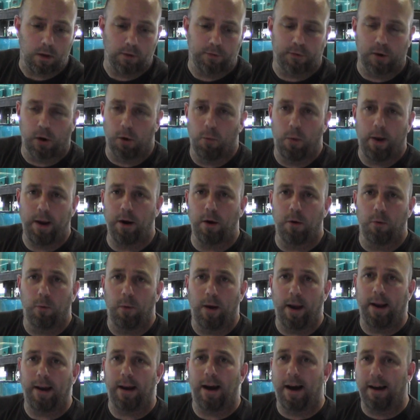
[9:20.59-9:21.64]
So we don't
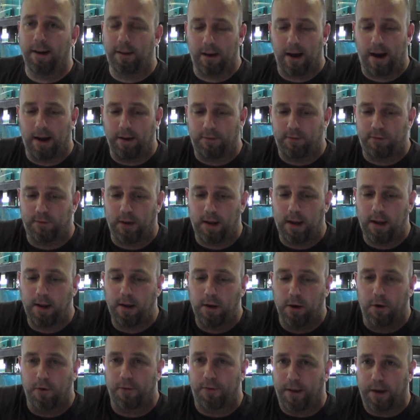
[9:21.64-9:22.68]
wait. I see
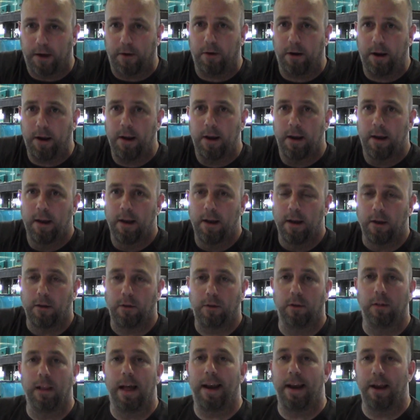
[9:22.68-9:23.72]
your theory,
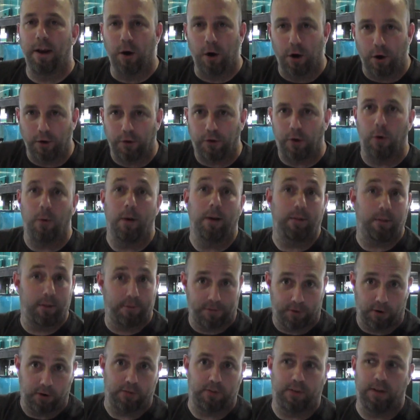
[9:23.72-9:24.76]
letting her do it the
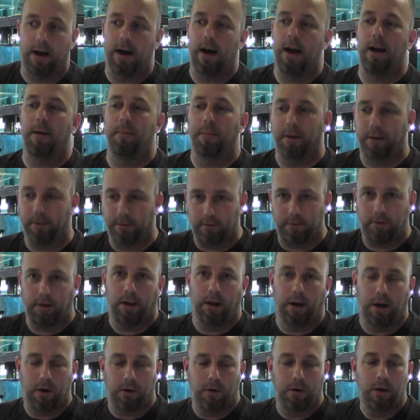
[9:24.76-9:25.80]
first time, and
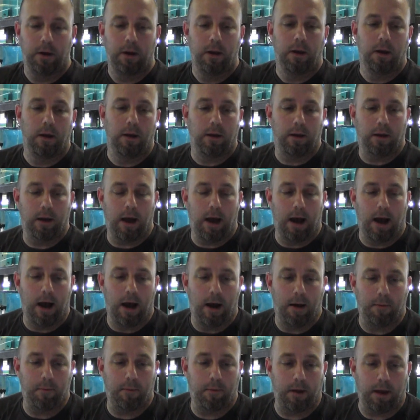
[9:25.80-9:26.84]
you know,
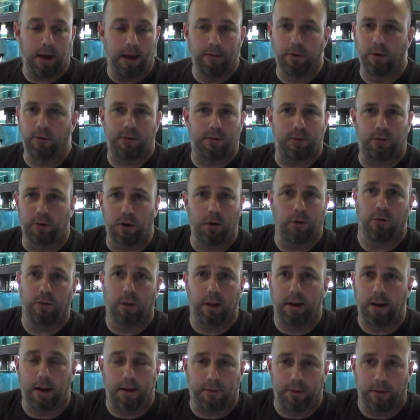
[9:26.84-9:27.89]
and there's
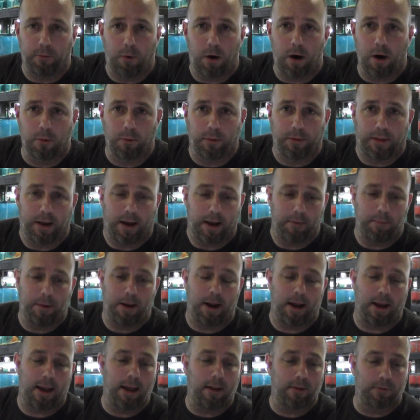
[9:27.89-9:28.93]
certainly nothing wrong with that. I
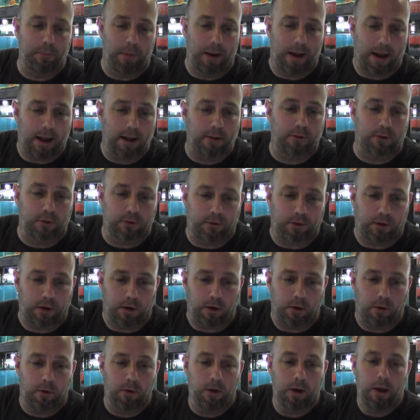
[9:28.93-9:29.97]
mean, I guess my answer to
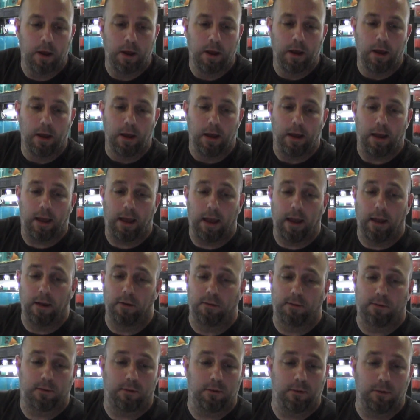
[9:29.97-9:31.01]
you
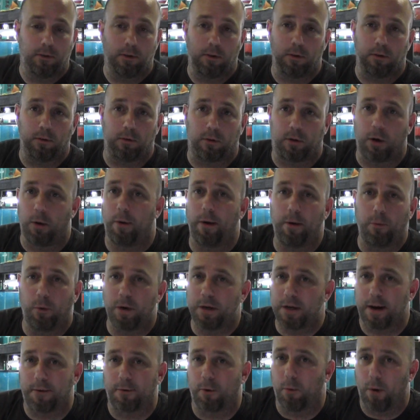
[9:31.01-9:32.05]
is do it
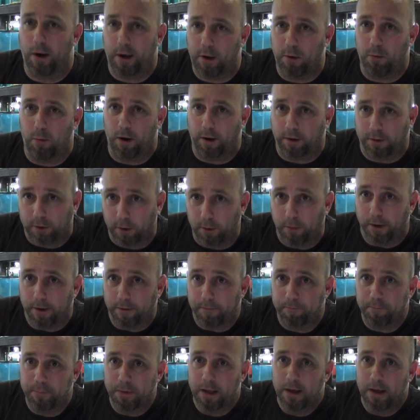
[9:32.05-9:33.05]
whichever way you want to do it.